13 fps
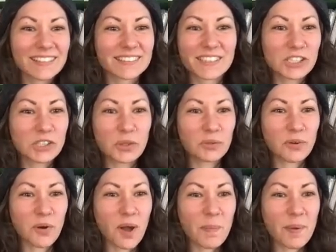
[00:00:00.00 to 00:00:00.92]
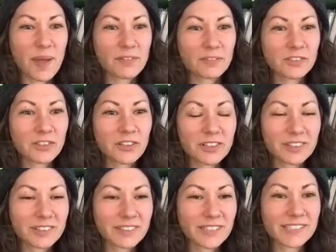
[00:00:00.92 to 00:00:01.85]
Did you throw up after?
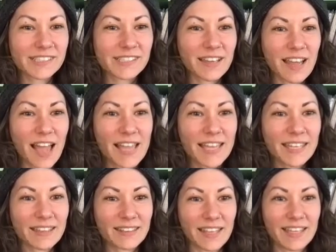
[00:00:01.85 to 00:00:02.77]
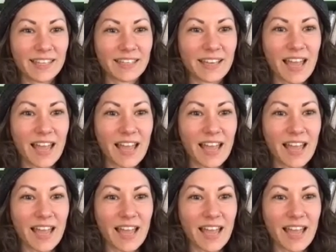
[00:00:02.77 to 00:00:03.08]
Because I can't like. Oh,